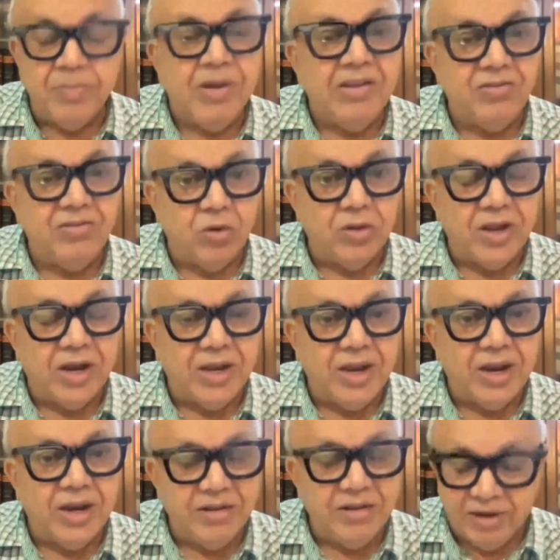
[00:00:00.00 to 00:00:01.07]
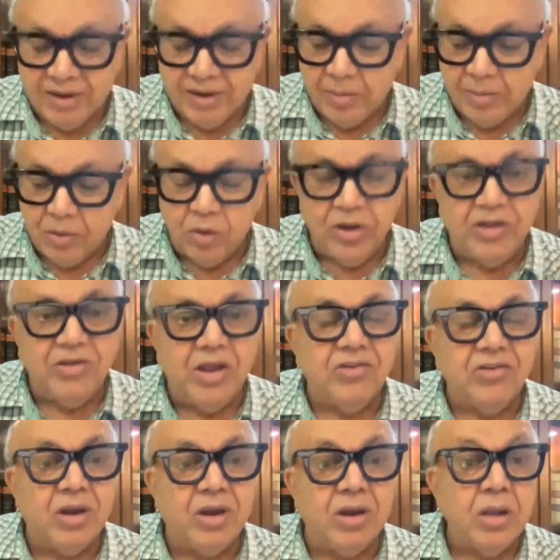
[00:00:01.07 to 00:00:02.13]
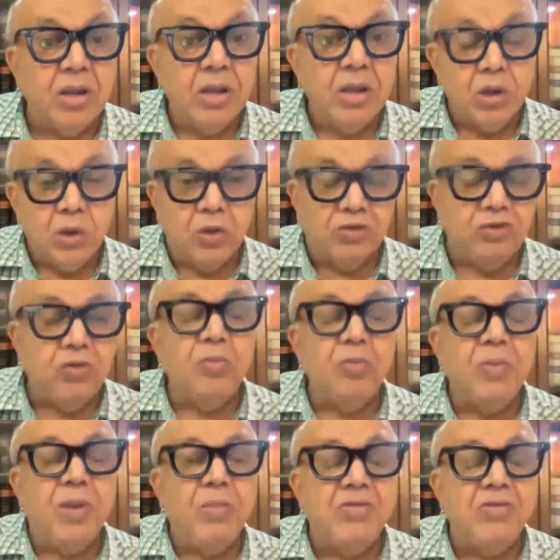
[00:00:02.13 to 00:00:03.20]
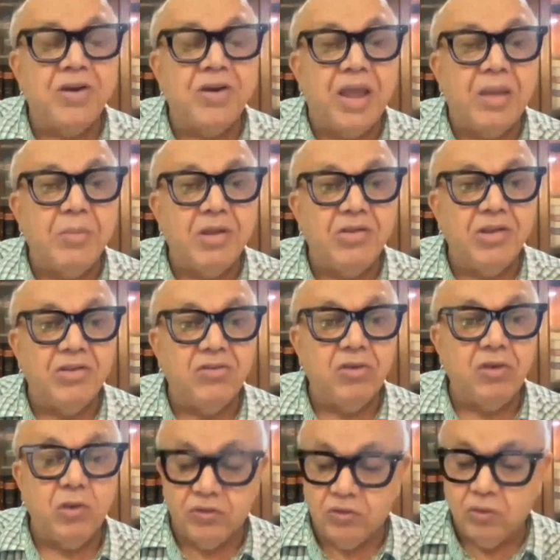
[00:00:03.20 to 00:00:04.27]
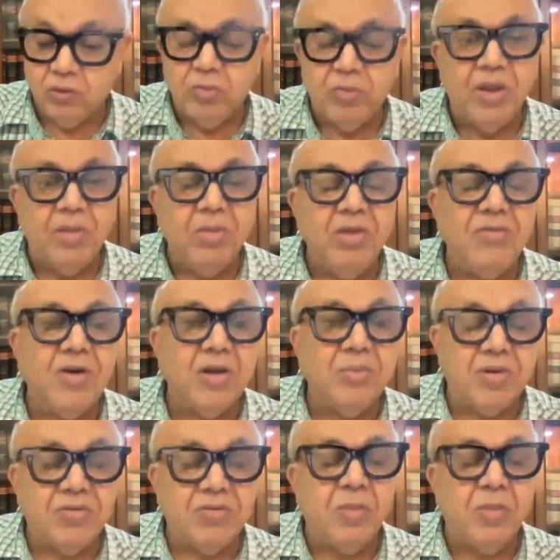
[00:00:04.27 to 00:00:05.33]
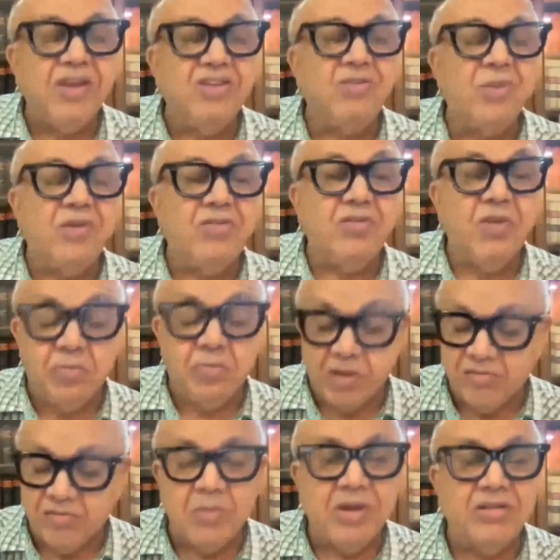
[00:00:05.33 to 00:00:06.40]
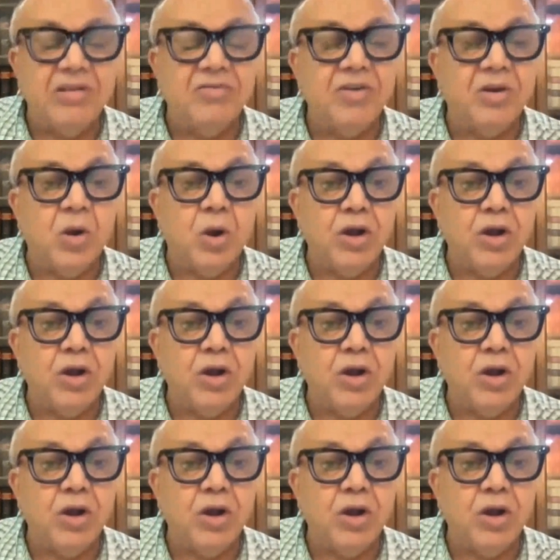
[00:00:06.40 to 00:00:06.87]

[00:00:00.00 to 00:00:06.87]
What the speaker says: Please note that here, this is a temporary injunction. Your suit may be for damages. Your suit may be for performing specific performance of a